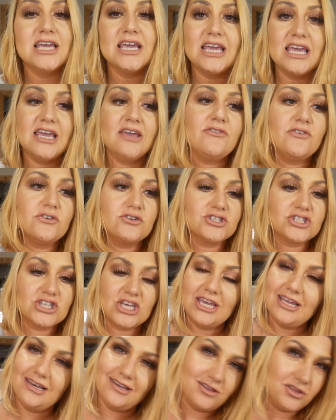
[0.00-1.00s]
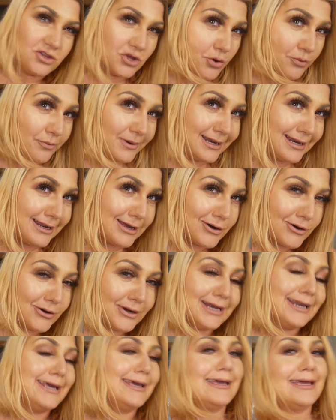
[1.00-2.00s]
If your skin is not really
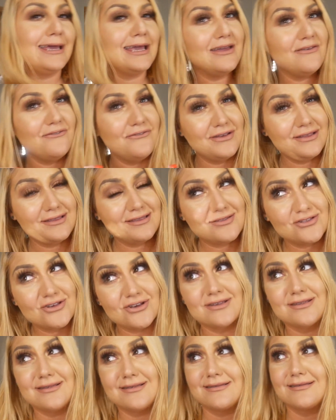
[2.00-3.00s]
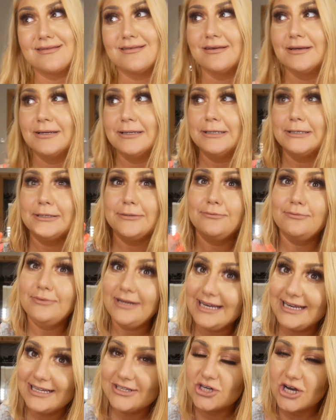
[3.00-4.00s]
oily, if it's just
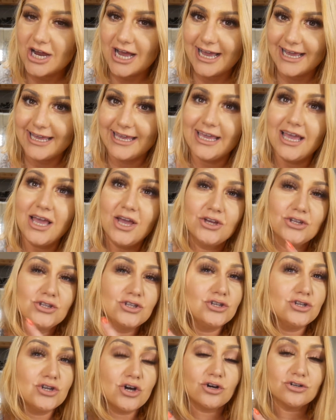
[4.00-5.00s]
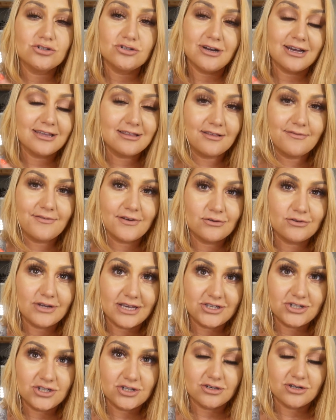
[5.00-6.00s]
really dry, do not try this
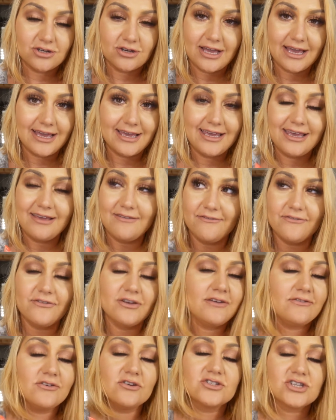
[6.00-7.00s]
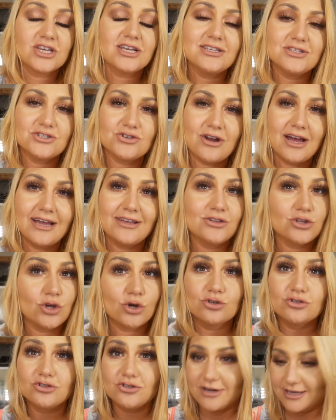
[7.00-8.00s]
foundation, okay? If your skin is dry,
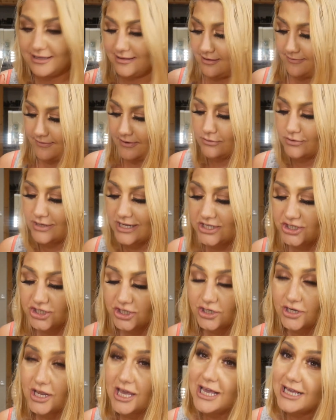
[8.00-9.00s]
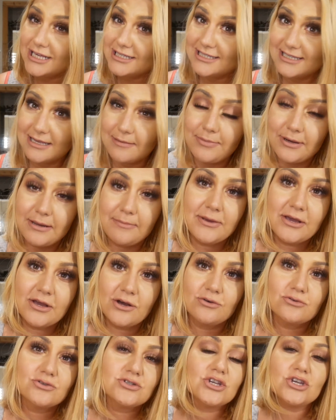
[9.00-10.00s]
don't try this foundation, simply
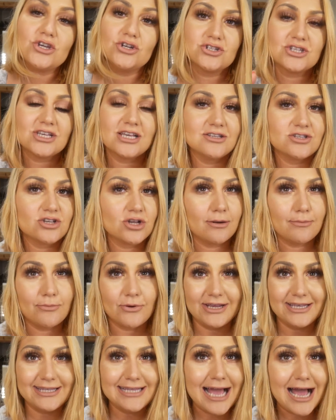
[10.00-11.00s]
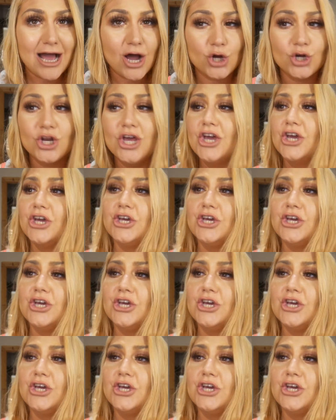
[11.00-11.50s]
because your skin is gonna break down.